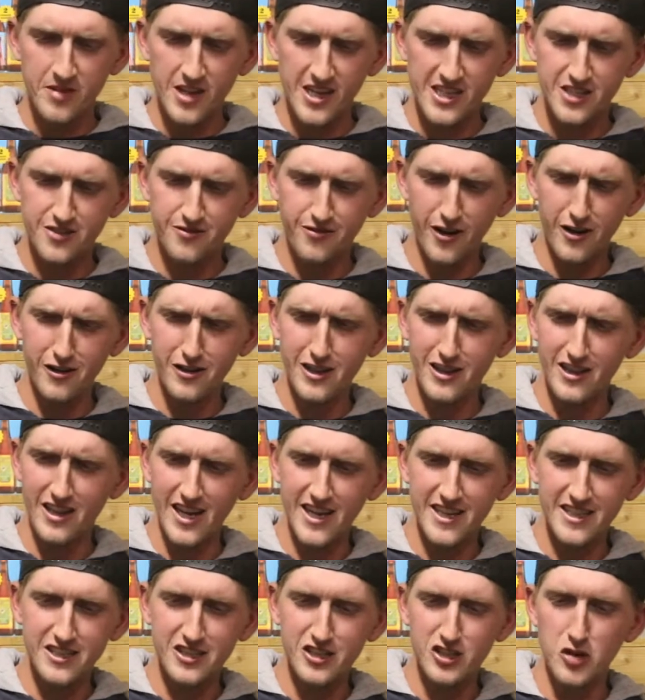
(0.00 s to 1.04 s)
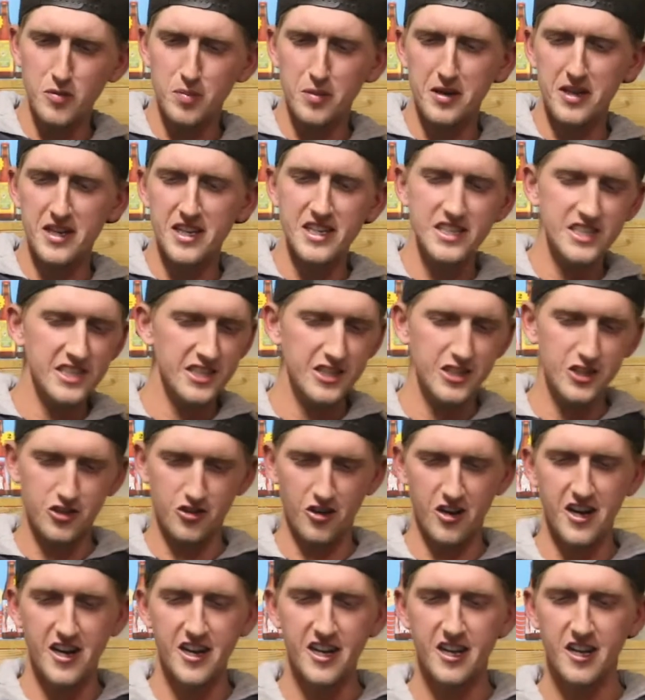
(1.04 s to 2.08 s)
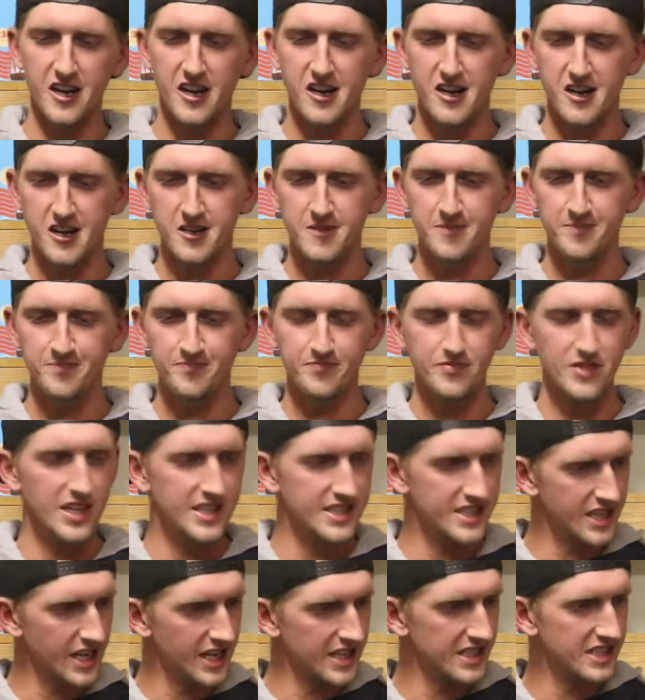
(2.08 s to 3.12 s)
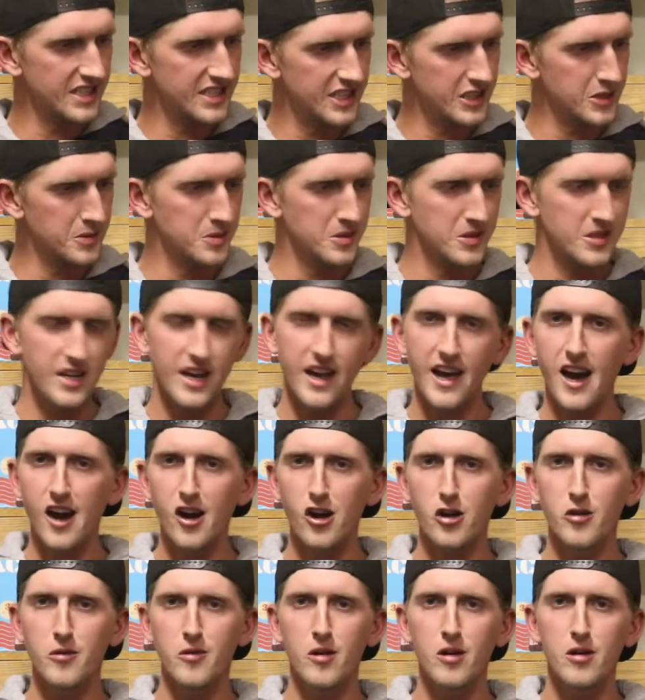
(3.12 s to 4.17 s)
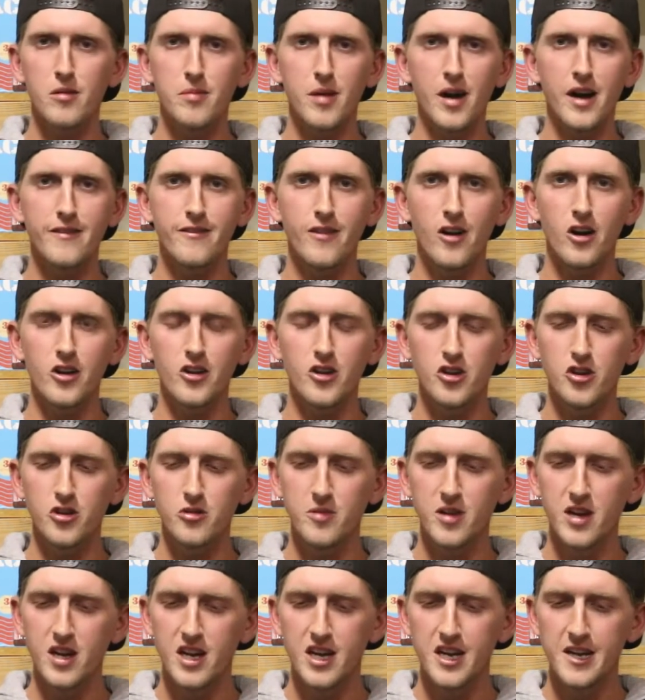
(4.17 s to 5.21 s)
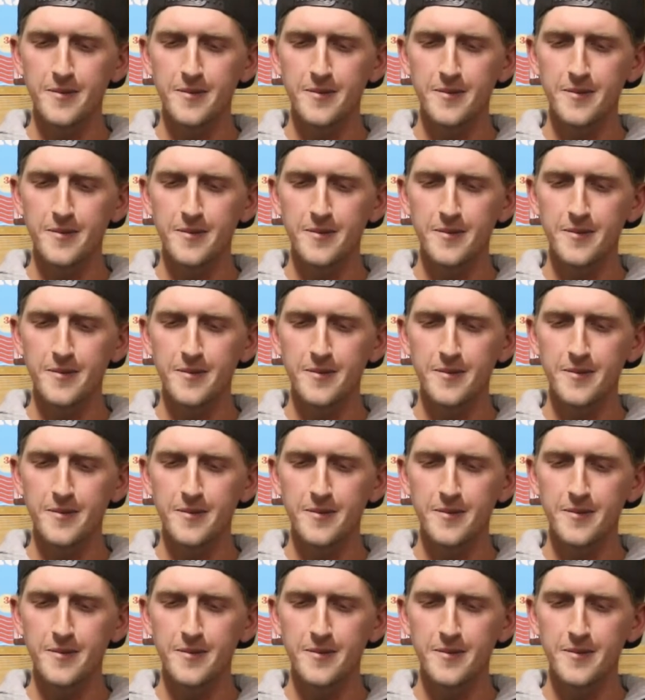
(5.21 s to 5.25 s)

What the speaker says: It's fairly light. It's super easy to drink. It's got a 6% alcohol by volume.